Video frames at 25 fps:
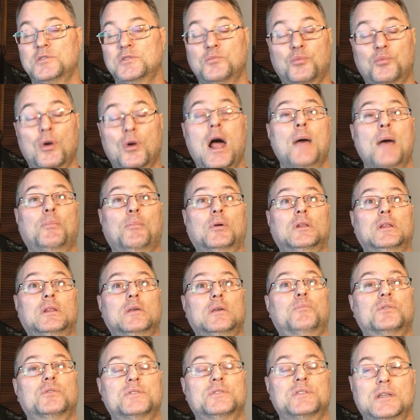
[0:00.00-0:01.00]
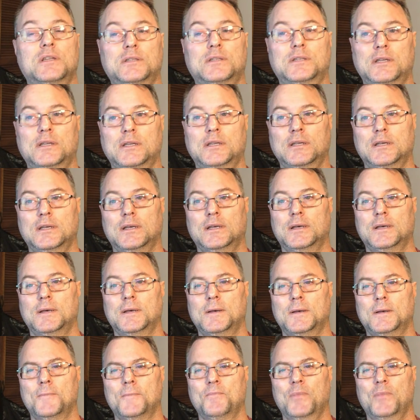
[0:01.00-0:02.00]
And Paul says, it's
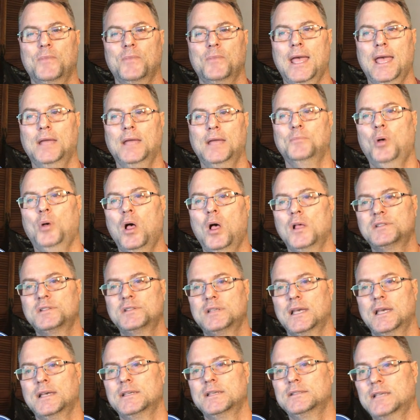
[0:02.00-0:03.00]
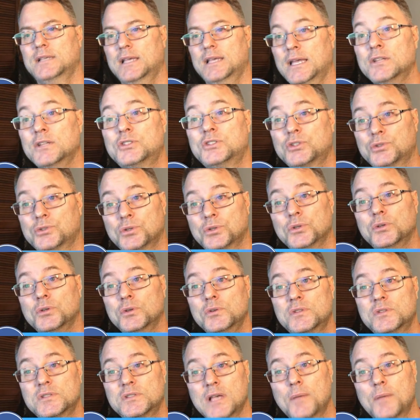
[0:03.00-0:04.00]
true, some preach Christ out of envy
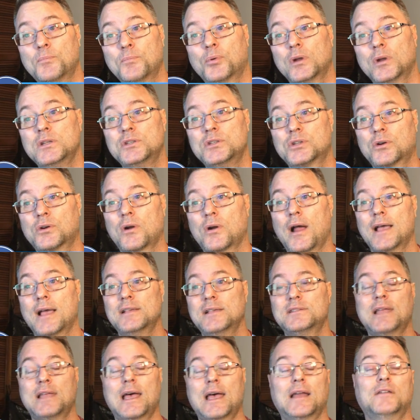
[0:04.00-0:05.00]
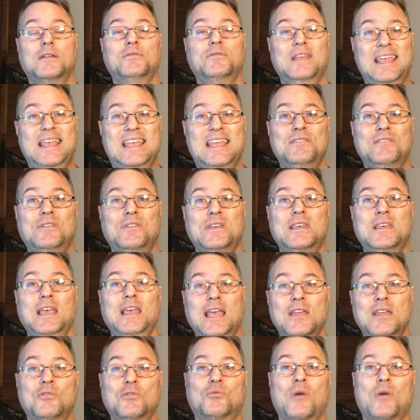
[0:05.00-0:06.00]
and rivalry,
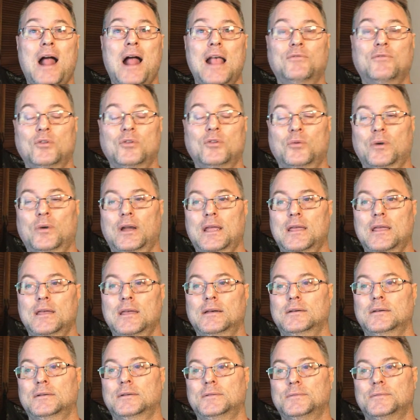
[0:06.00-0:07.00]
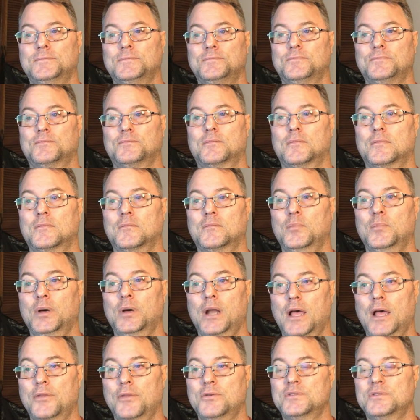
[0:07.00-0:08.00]
but others out of goodwill. Verse, if you
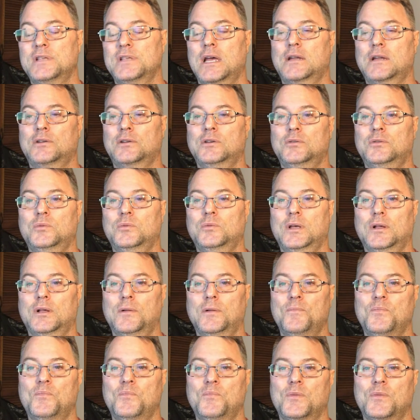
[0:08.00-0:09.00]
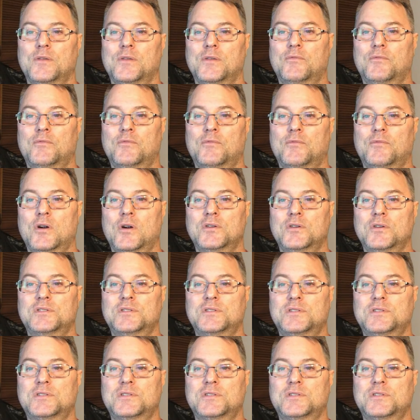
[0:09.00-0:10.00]
skip down to verse 17, it says, the
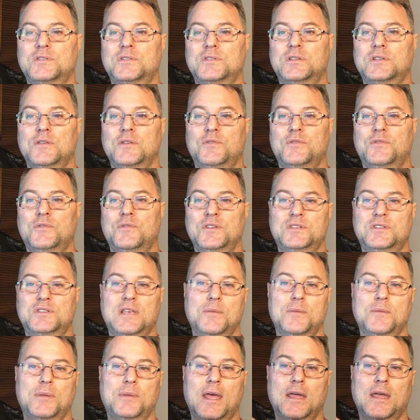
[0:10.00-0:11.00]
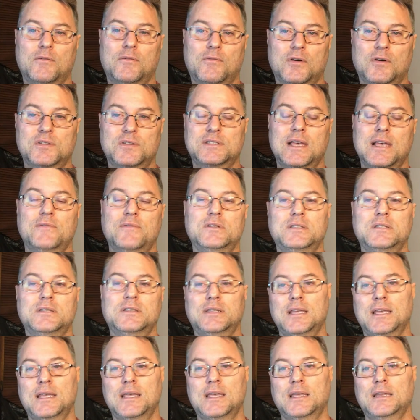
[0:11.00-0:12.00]
former preach Christ out of
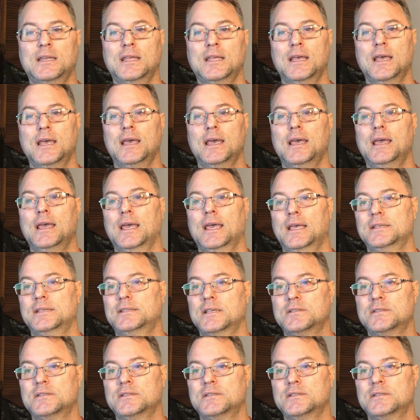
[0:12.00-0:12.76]
selfish ambition,